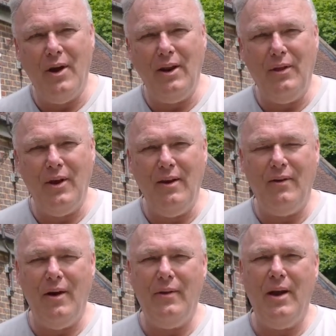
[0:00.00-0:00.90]

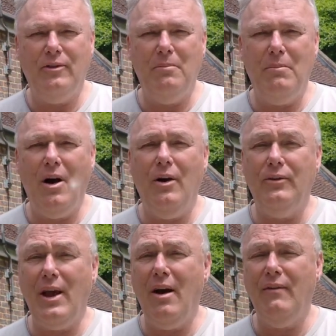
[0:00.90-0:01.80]
35,000
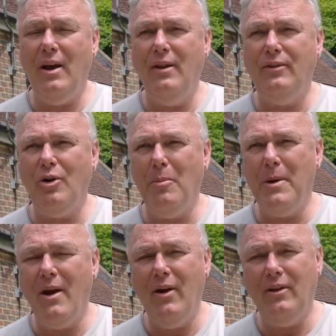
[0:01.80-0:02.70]
miles out of a headstock
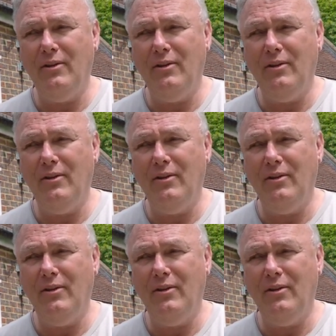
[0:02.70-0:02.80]
bearing.